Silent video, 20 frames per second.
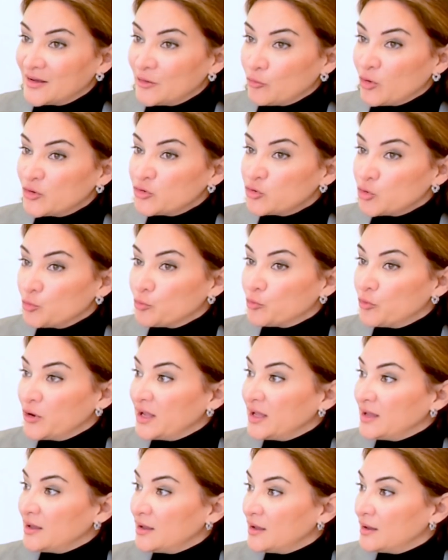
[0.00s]
what to
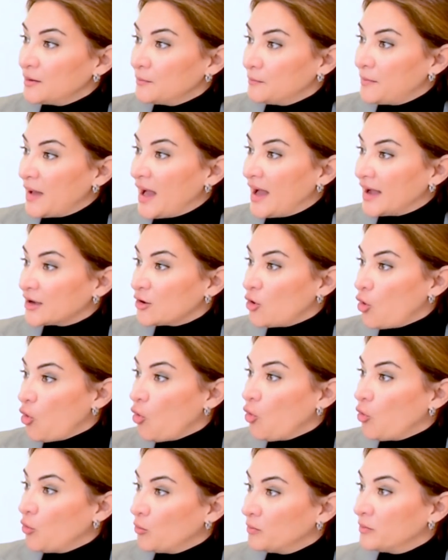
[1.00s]
bring back
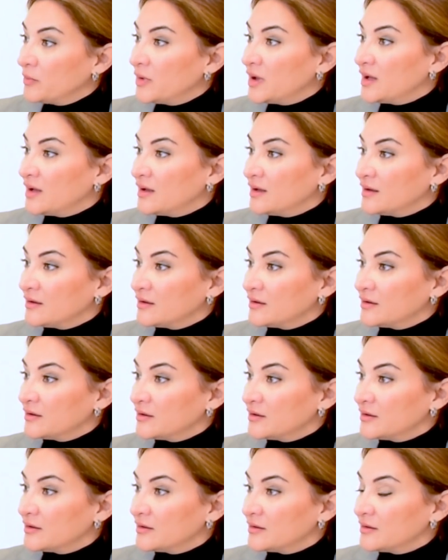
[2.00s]
home uh,
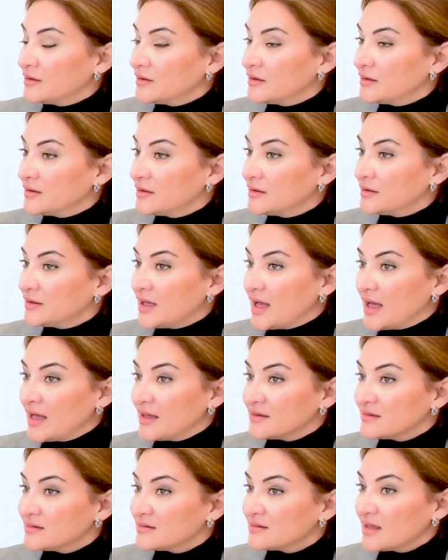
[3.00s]

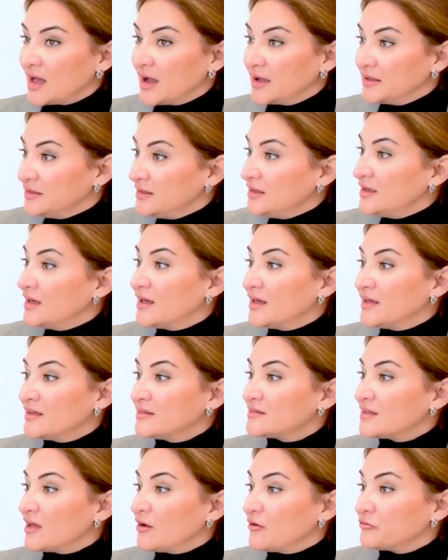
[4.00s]
as
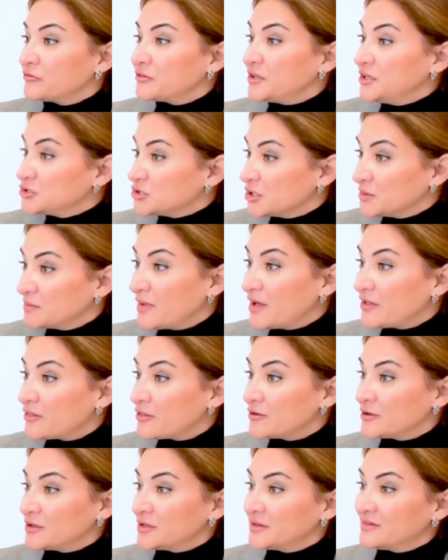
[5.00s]
ideas of teaching
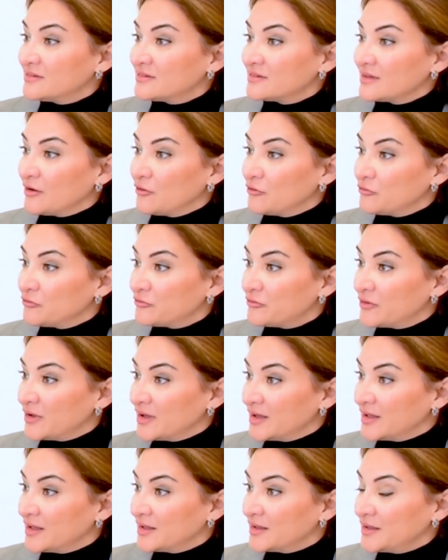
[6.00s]
methods, mm. of,
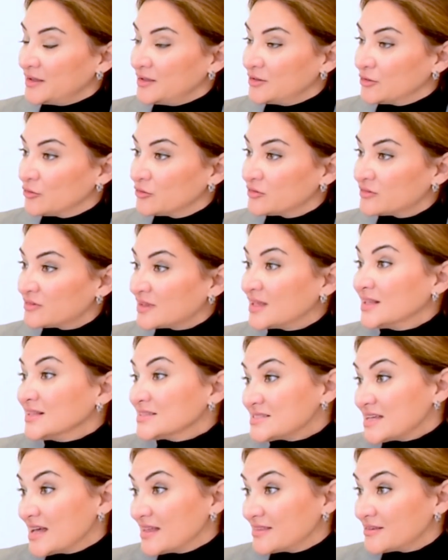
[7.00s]
uh, you know, skill
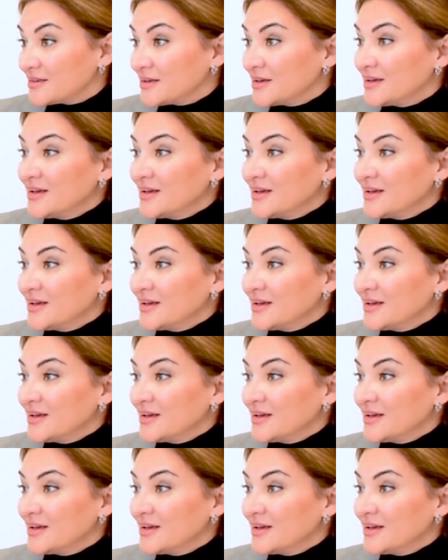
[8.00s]
set.